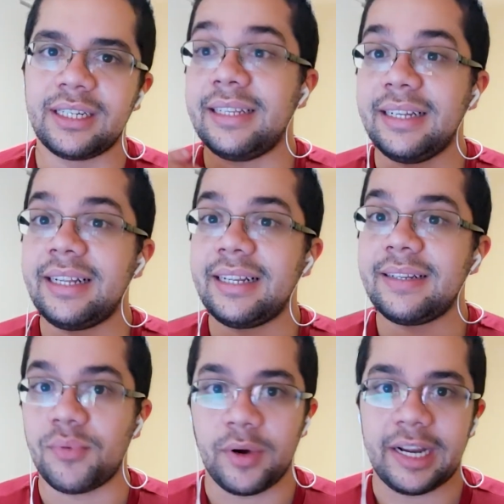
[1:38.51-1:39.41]
This
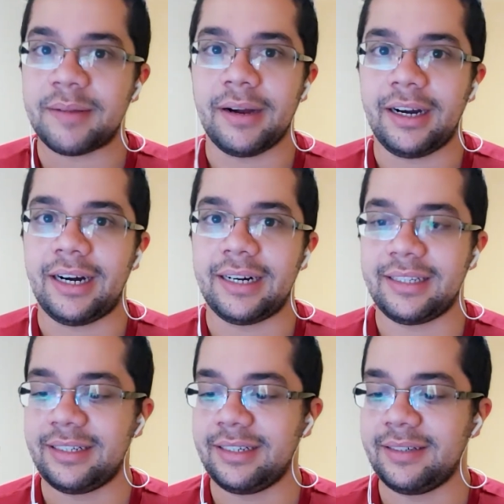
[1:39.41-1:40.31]
breaks my
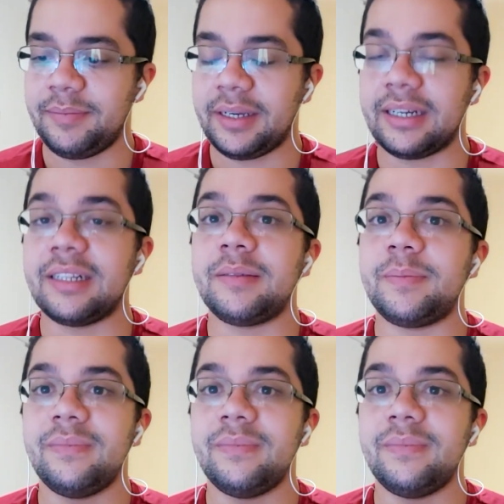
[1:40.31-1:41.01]
heart because